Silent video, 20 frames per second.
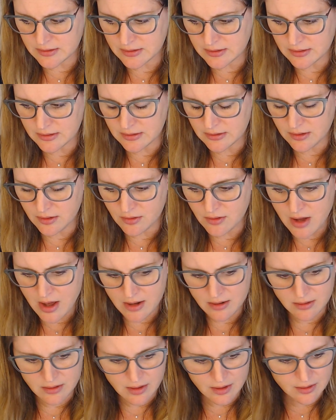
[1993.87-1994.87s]
you're not
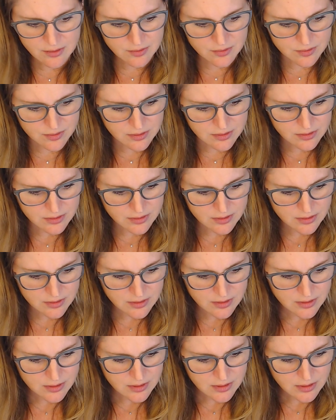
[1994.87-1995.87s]
alone.
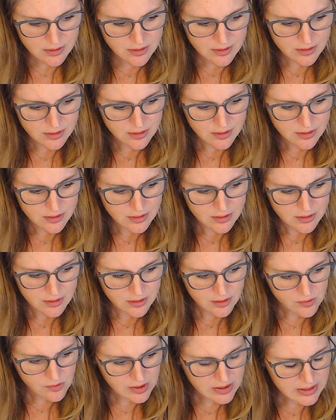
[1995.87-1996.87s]

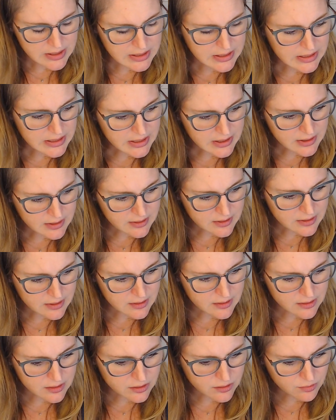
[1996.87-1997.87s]
You need to get
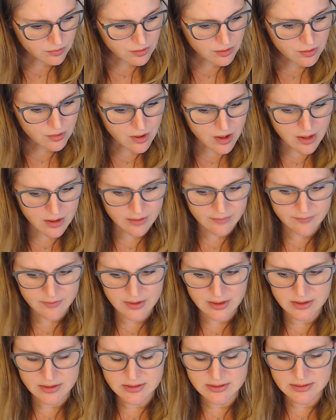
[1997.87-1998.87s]
through all of
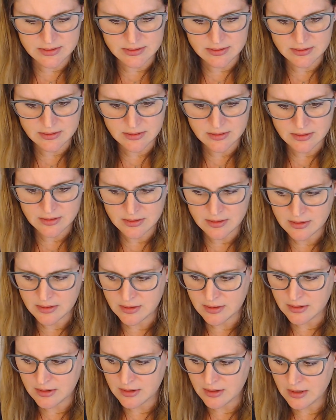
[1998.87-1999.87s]
this.
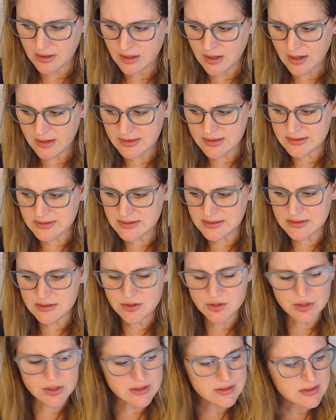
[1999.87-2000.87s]
And this is
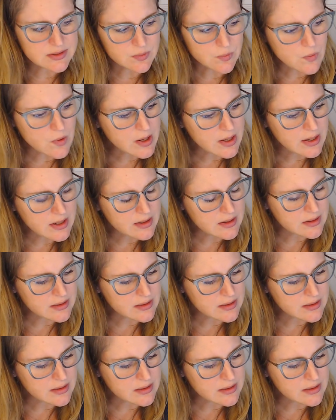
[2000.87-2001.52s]
just one,